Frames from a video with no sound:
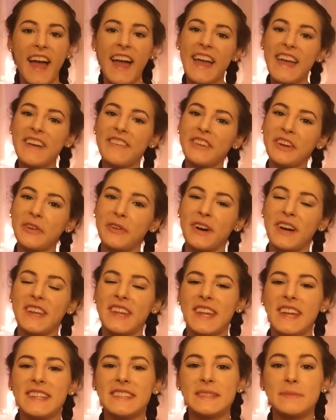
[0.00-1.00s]
Hey
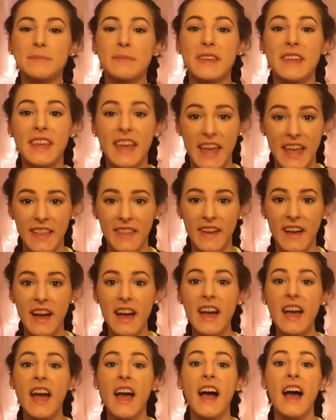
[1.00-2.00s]
everyone, it's me Kayla,
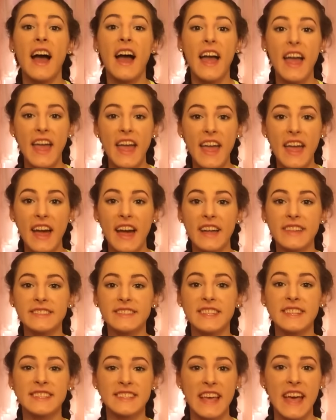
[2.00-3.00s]
and
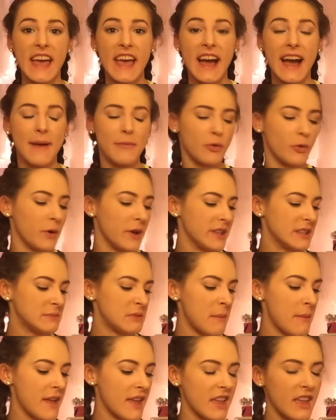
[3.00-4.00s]
today I'm going to
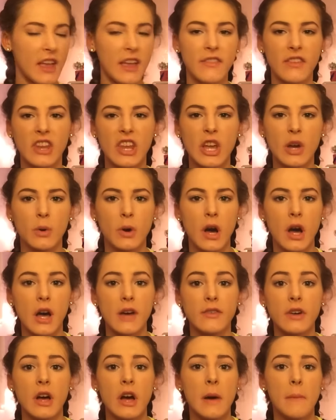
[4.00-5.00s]
be making a video
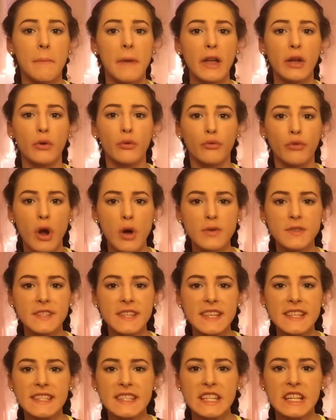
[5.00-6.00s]
of my
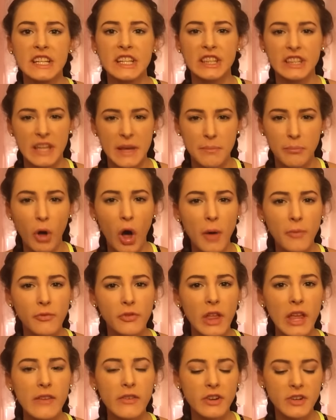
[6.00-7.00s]
grossest lip balm
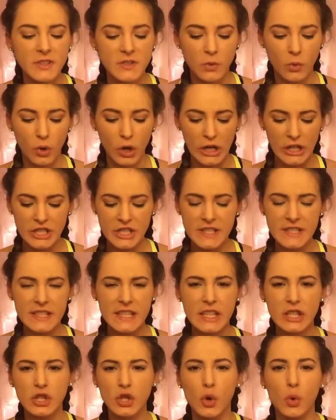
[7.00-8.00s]
flavors or just
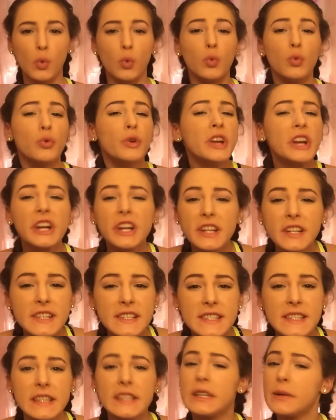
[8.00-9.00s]
like the
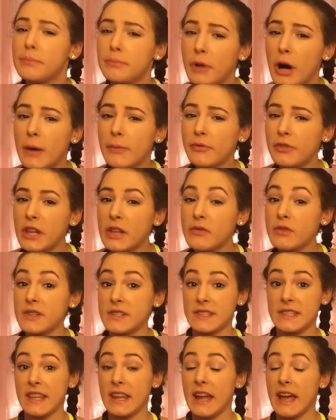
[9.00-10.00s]
weirdest lip balm
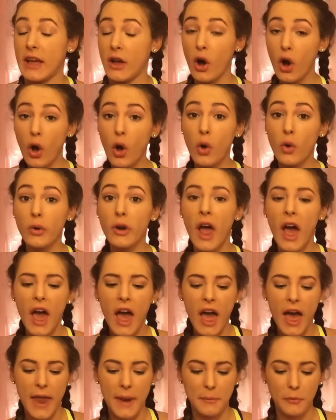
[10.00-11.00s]
flavors that I own,
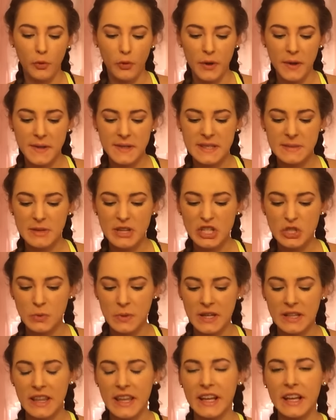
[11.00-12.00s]
and I'm going to be
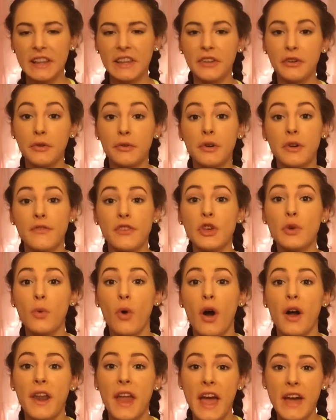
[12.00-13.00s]
doing like a little review
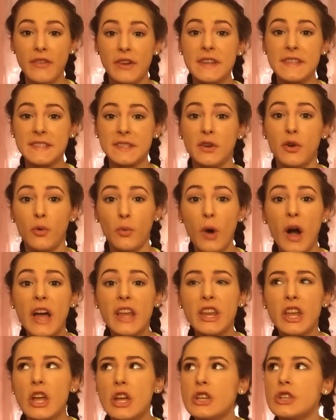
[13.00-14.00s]
on every single
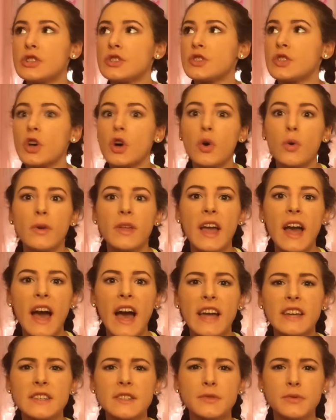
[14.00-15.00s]
one. So yeah,
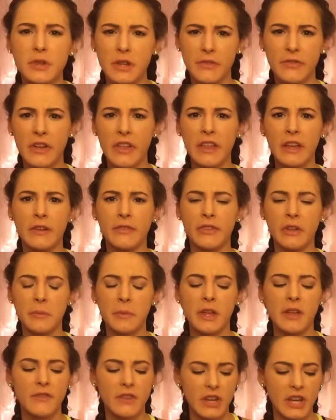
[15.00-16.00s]
I just really felt like
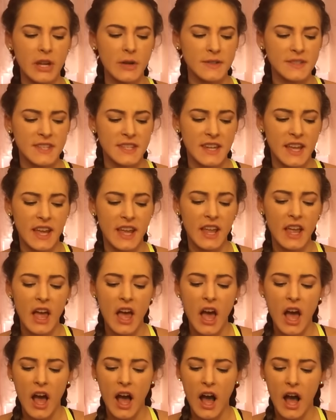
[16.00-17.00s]
filming a video tonight,
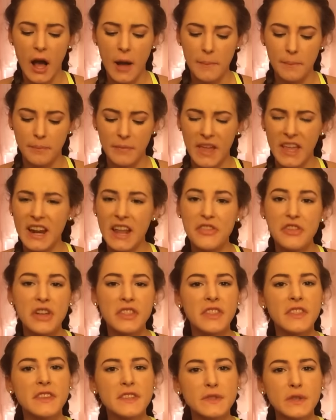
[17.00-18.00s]
um, and I
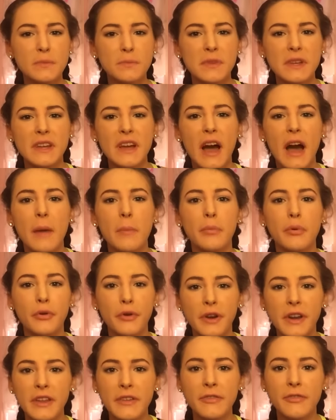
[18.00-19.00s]
thought that this would be a
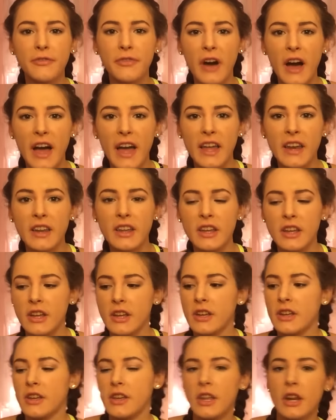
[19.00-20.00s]
pretty fun,
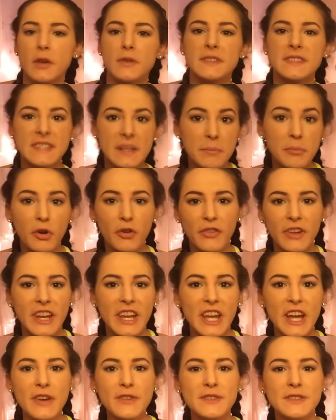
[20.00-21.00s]
you know, simple
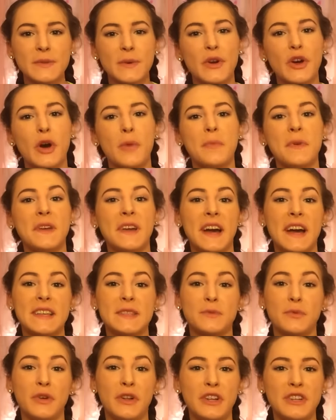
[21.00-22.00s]
video, so I hope you
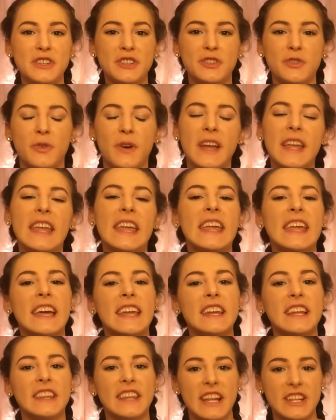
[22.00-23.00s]
guys will enjoy,
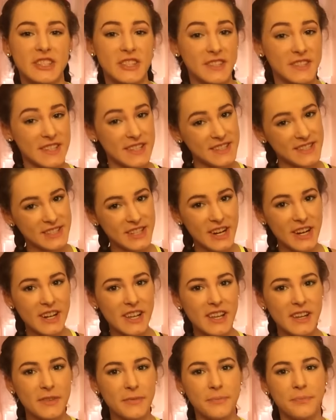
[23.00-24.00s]
and let's just get
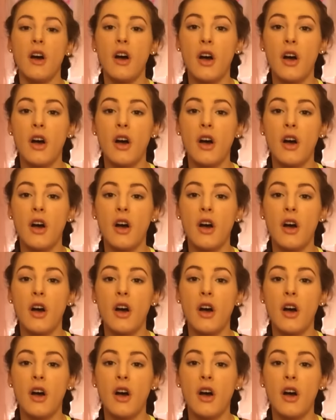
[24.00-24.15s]
started.